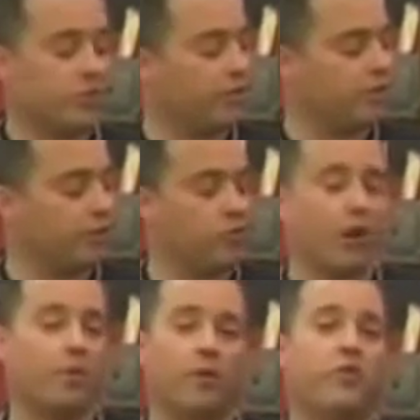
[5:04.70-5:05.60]
just an
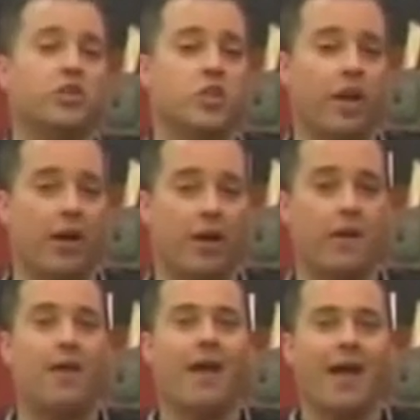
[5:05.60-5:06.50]
incredible
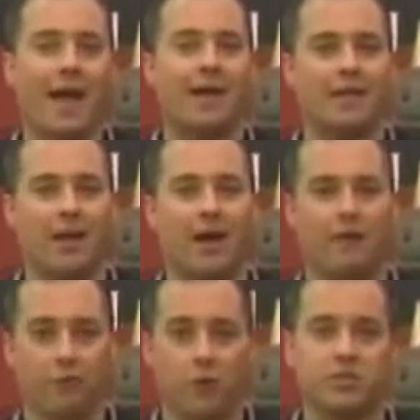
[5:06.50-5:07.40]
visionary, had the
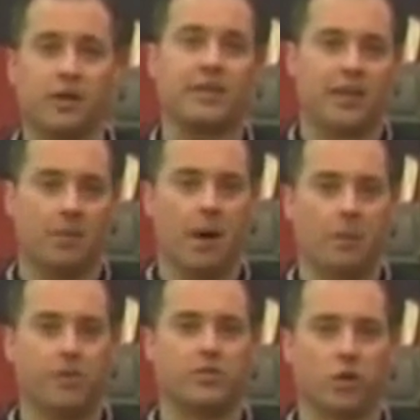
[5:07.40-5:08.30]
uh, foresight to come
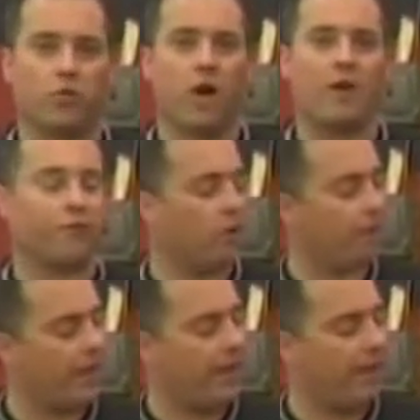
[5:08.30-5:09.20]
up with his own rifle,
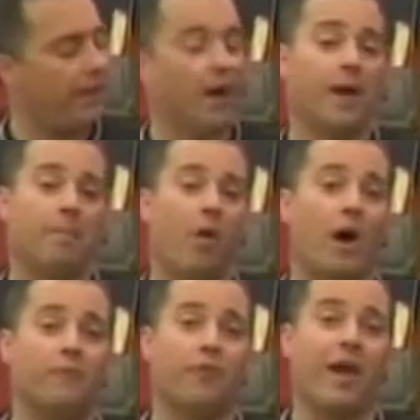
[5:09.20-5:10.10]
and uh, I
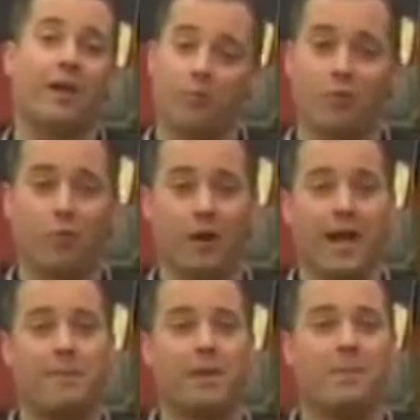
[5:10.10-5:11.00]
applaud him for that, and we're more
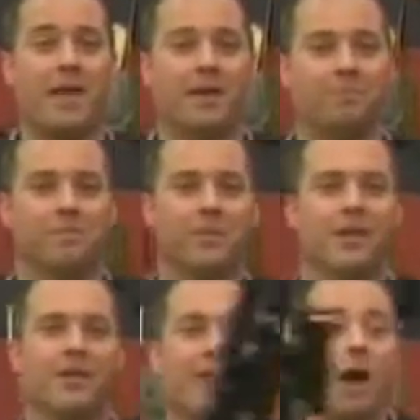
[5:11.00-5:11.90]
than happy to make them.
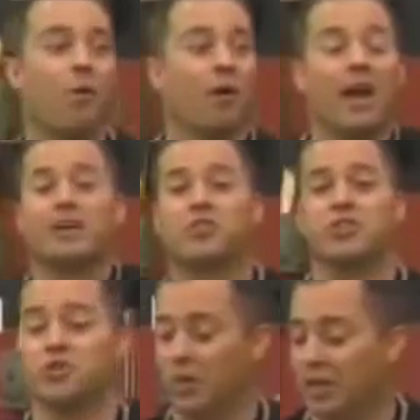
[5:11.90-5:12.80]
Now we're gonna
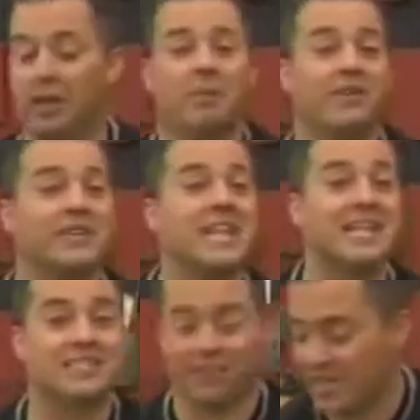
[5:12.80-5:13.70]
actually do a little bit of a
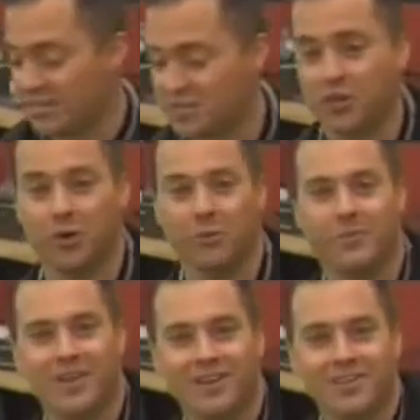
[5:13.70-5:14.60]
test of these too.
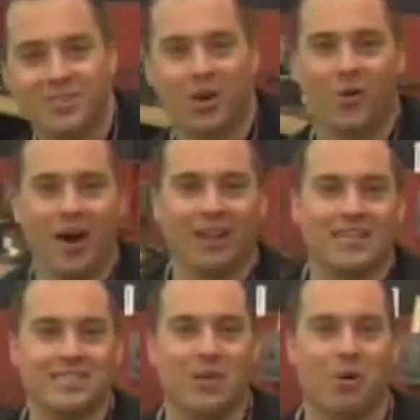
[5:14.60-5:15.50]
So uh,
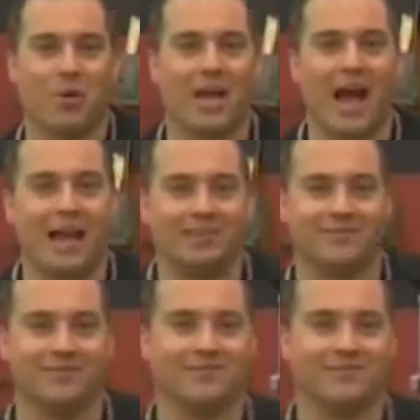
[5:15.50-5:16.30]
let's see what we got.